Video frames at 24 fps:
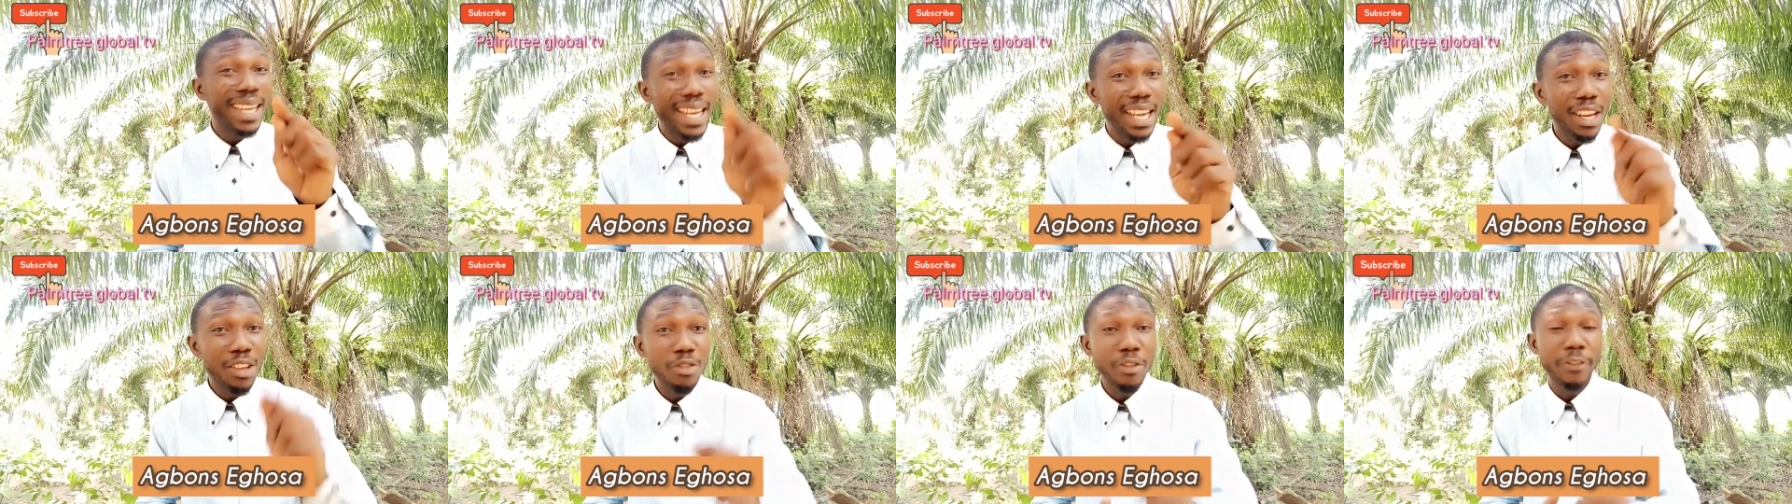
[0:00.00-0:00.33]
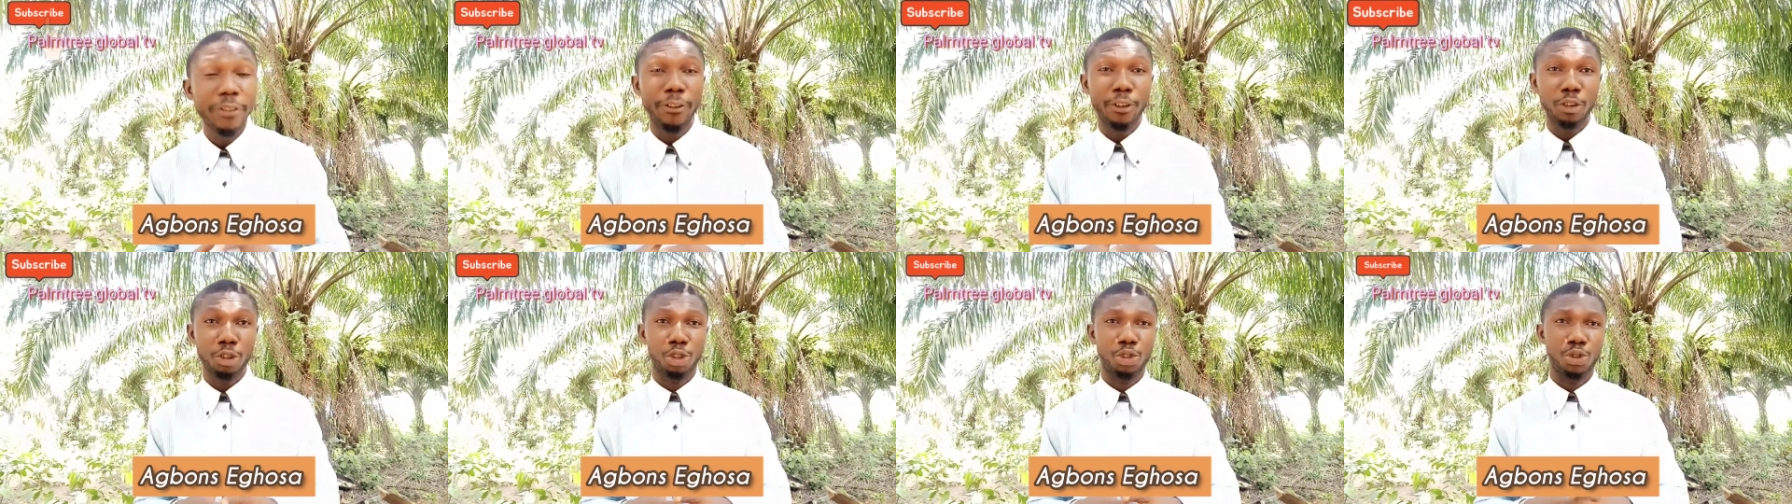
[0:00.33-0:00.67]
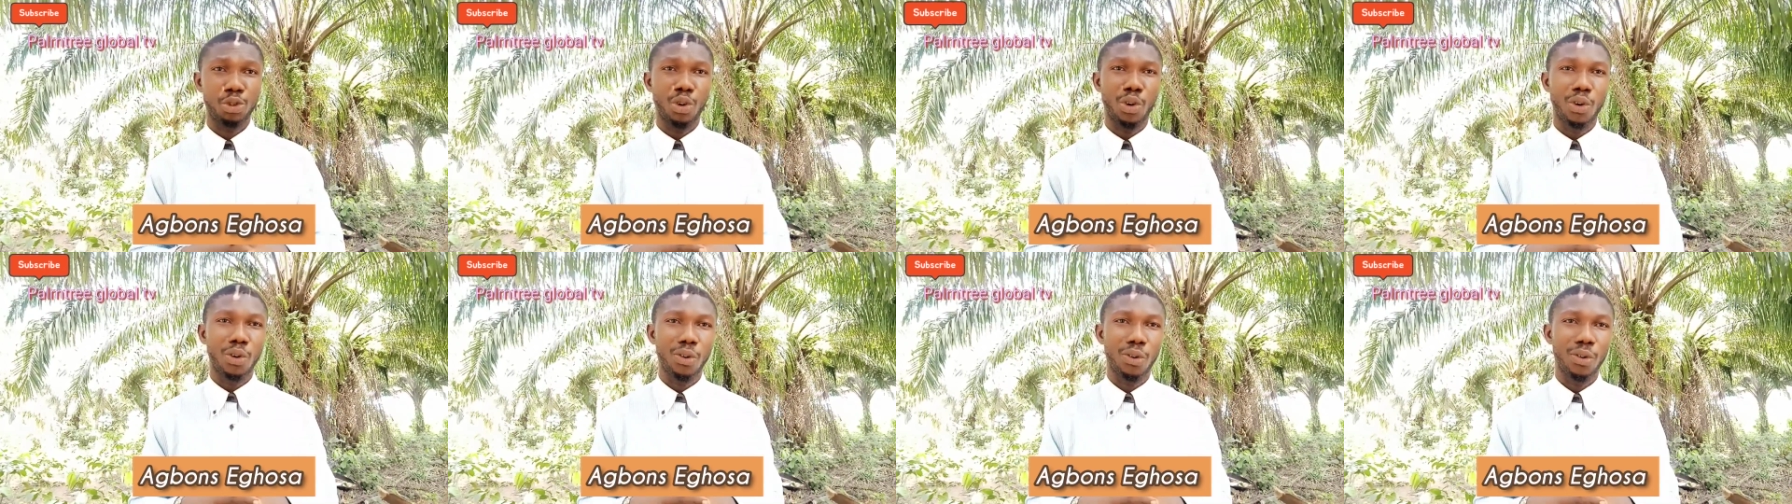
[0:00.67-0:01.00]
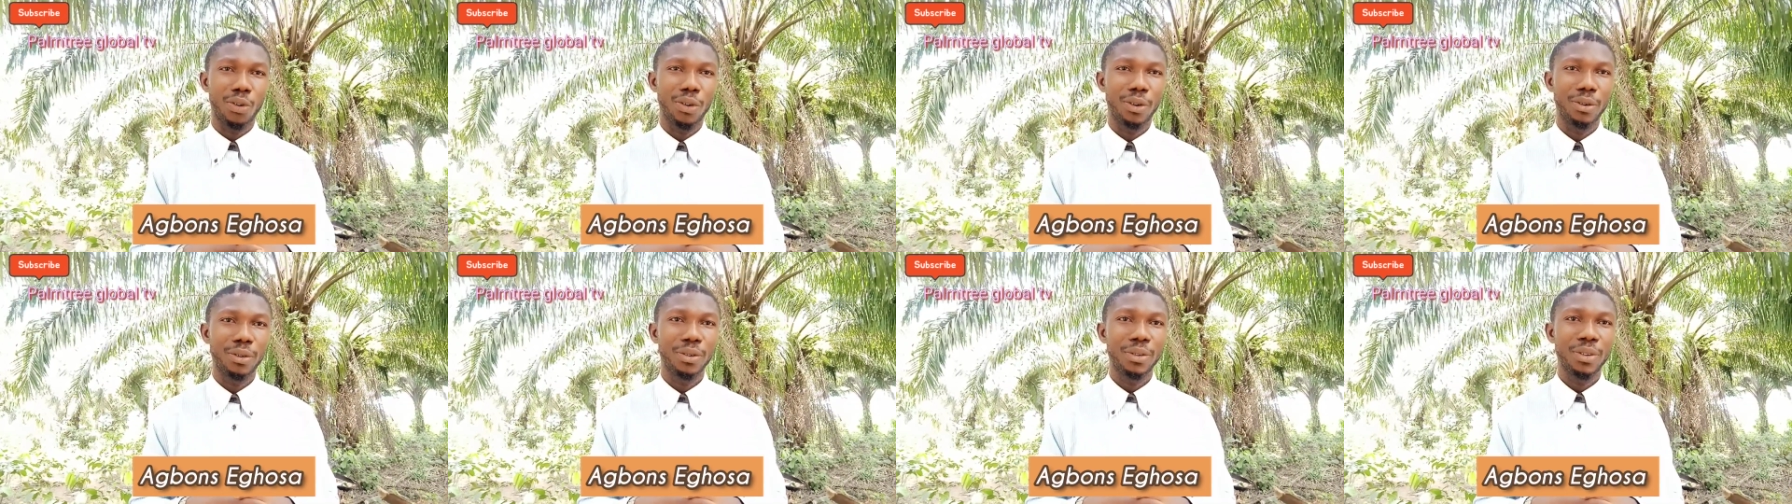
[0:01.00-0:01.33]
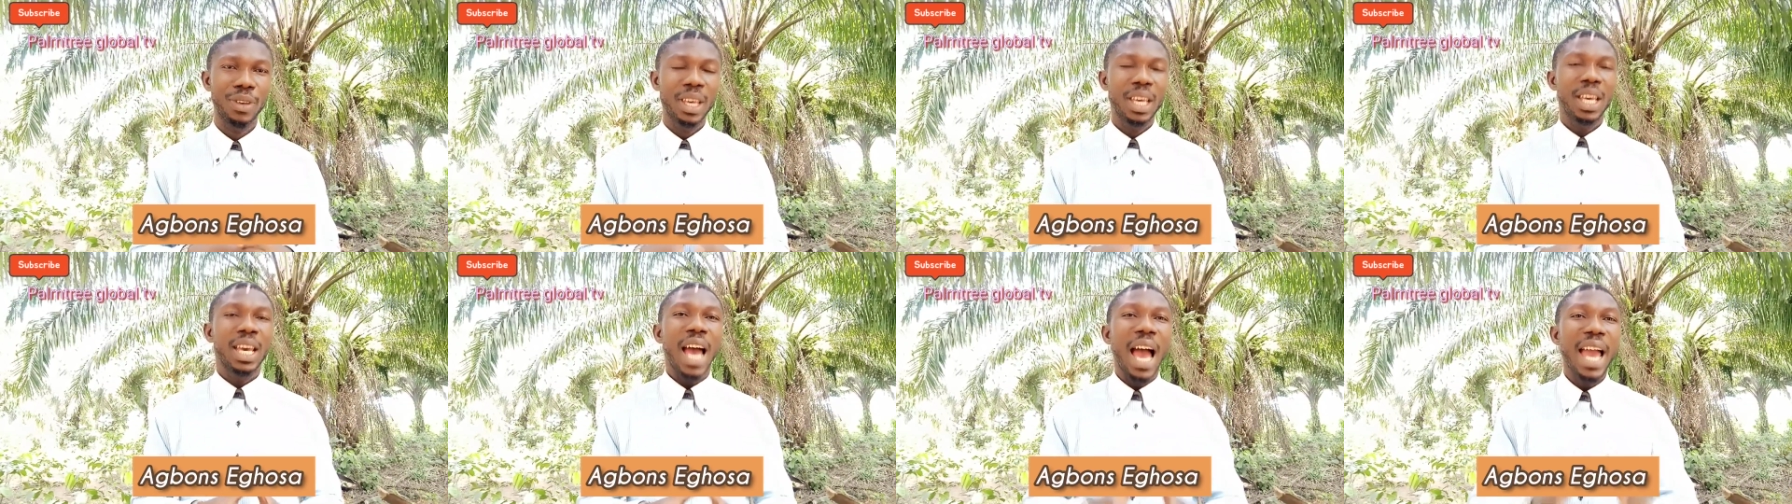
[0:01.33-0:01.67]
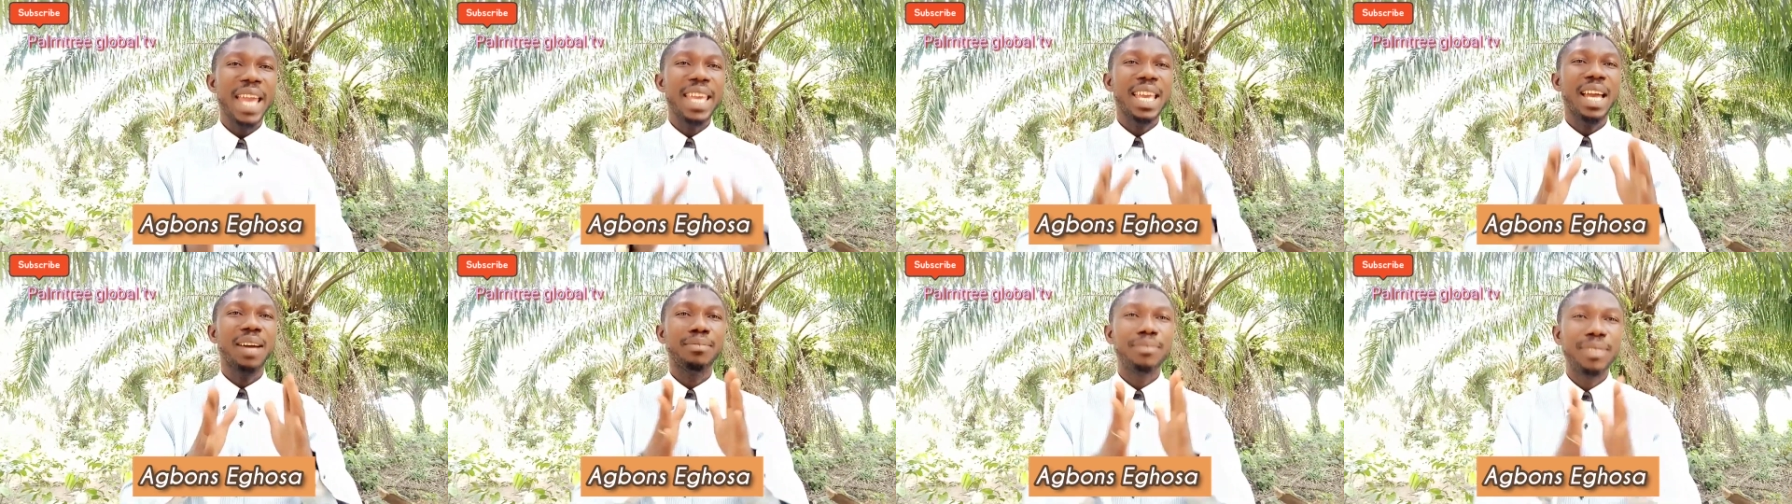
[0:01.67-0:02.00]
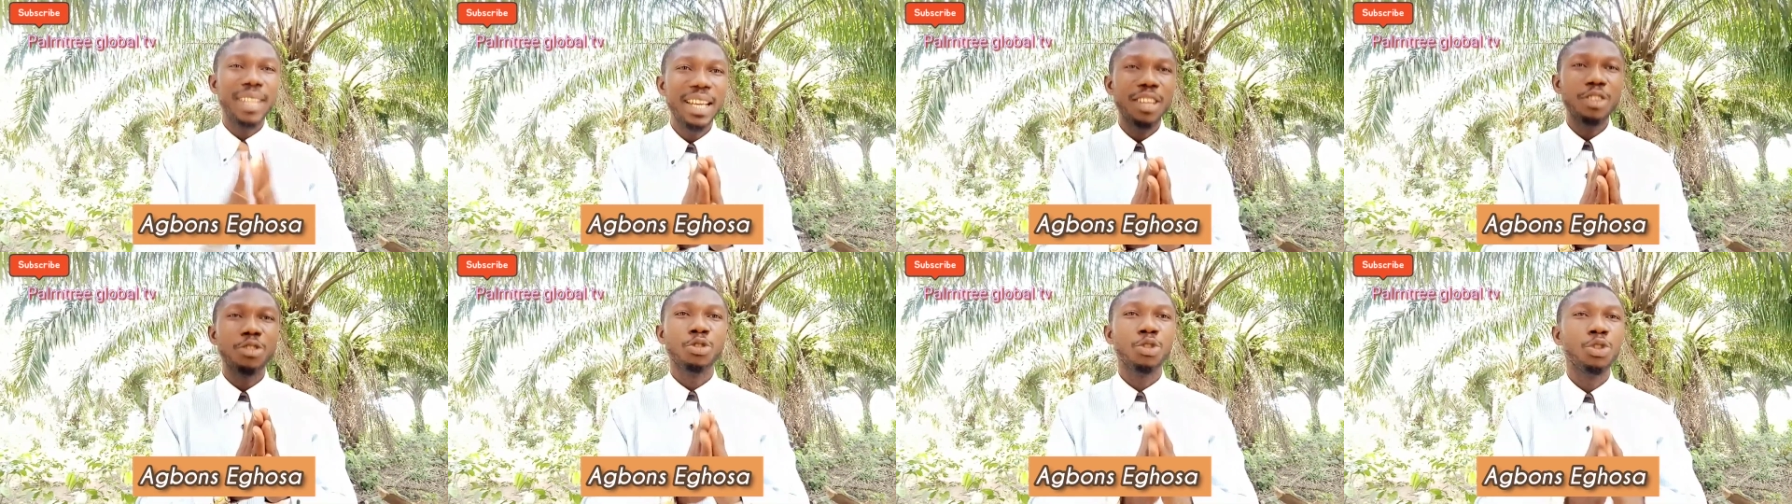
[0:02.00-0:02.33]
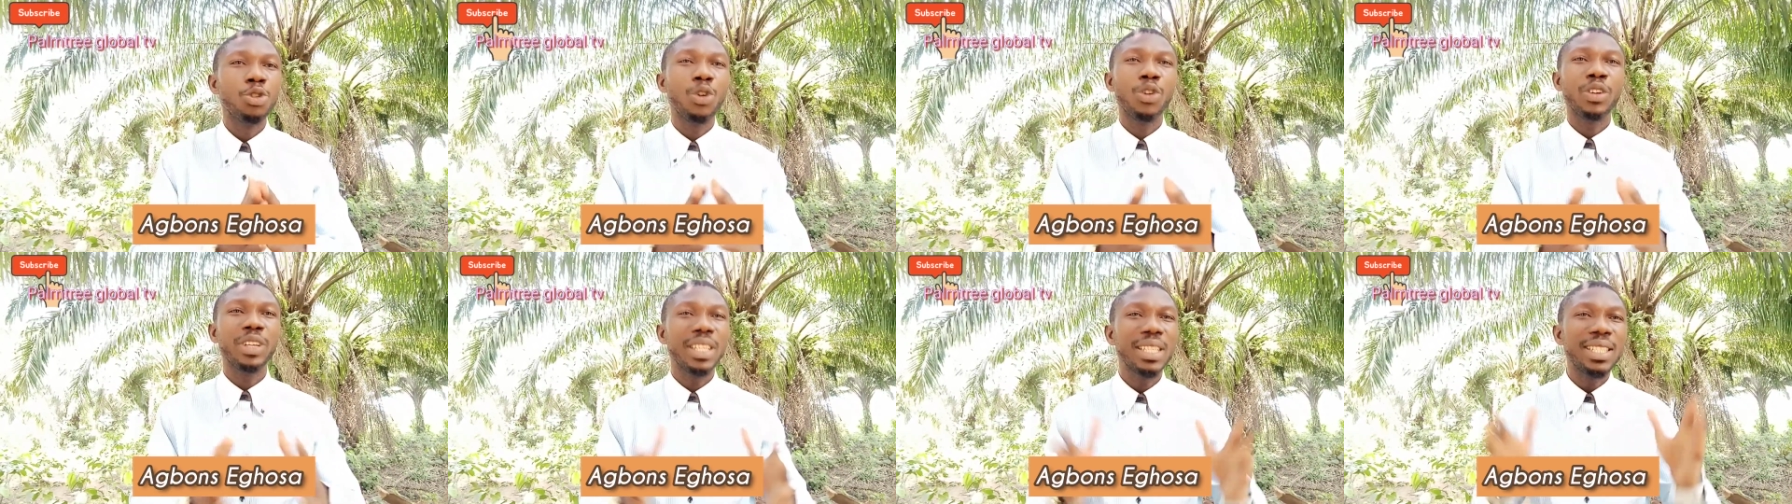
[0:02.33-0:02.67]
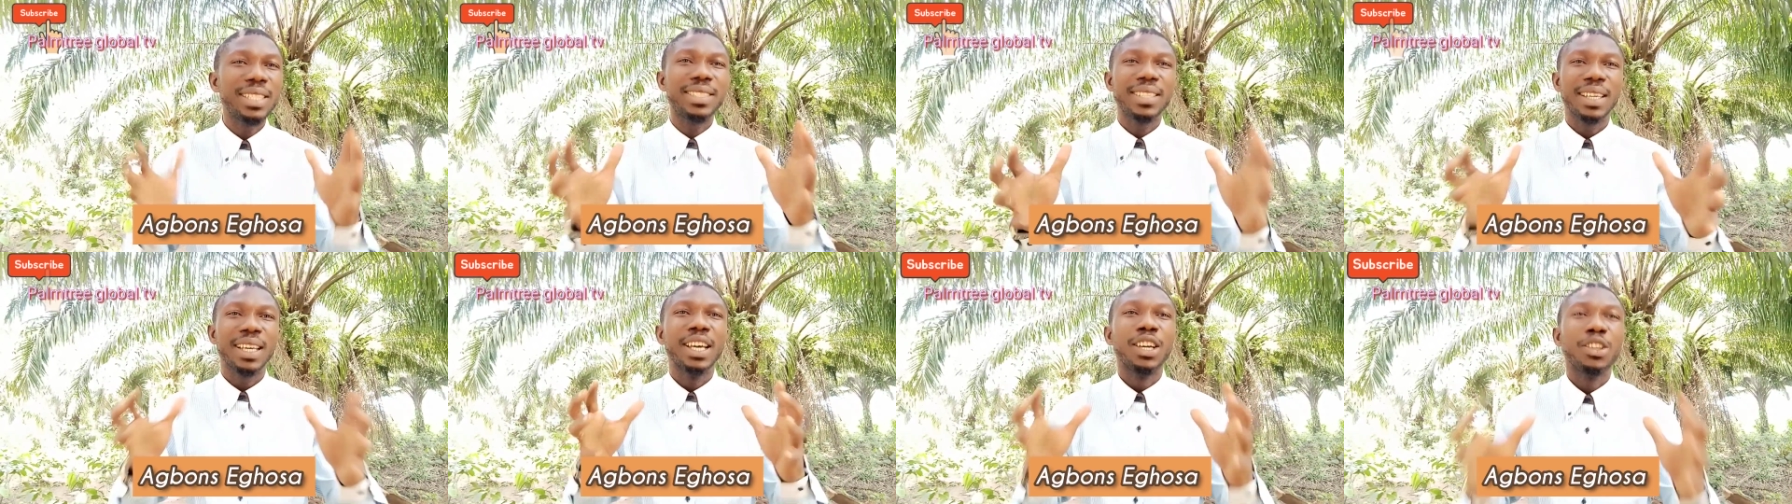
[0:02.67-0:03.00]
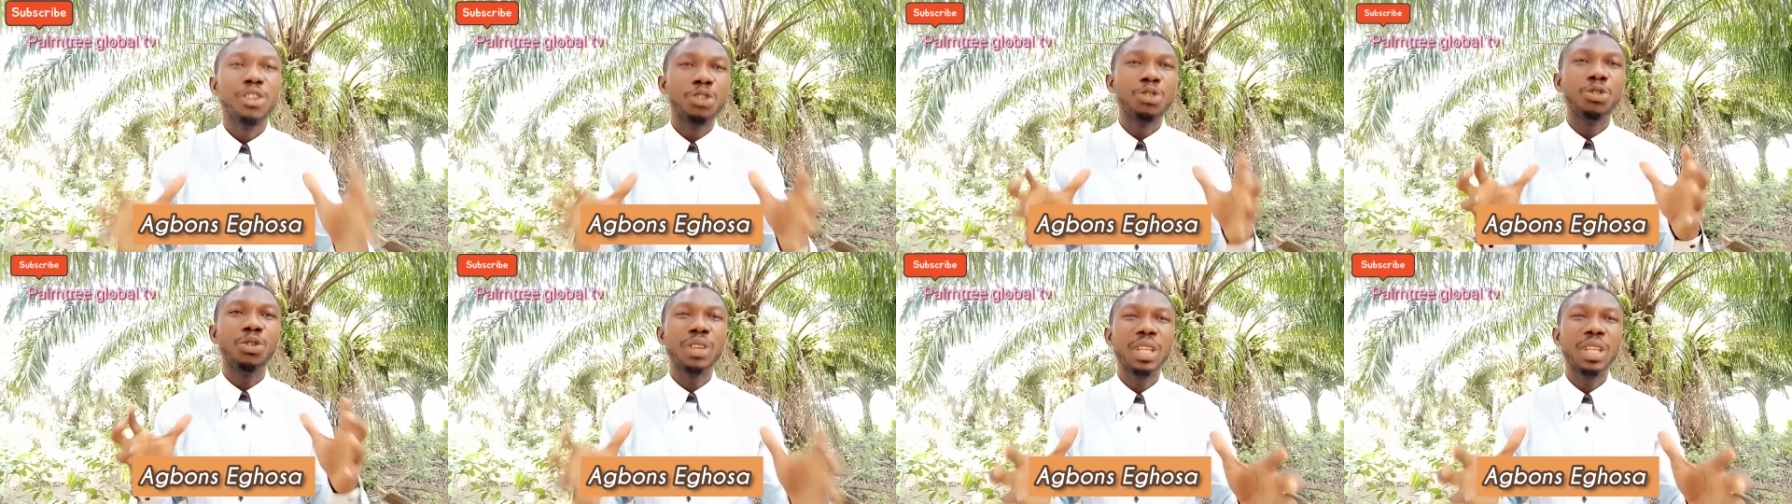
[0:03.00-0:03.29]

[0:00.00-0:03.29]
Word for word: watermelon, orange, um,